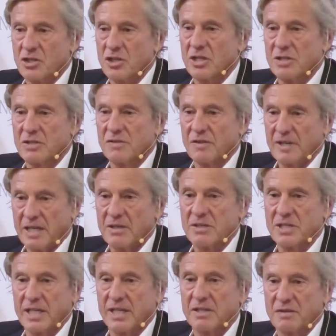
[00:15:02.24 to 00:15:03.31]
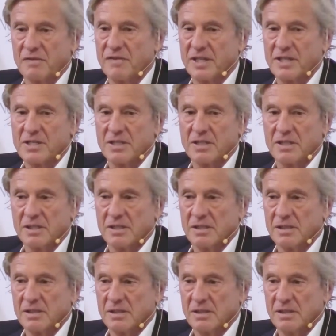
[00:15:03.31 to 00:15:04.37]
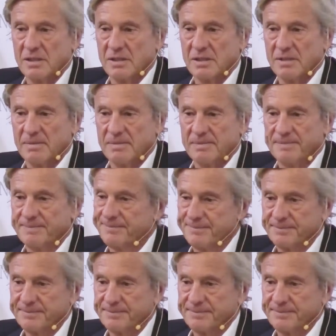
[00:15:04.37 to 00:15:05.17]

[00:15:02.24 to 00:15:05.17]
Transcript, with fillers: in charge of Gauteng to fix it. Or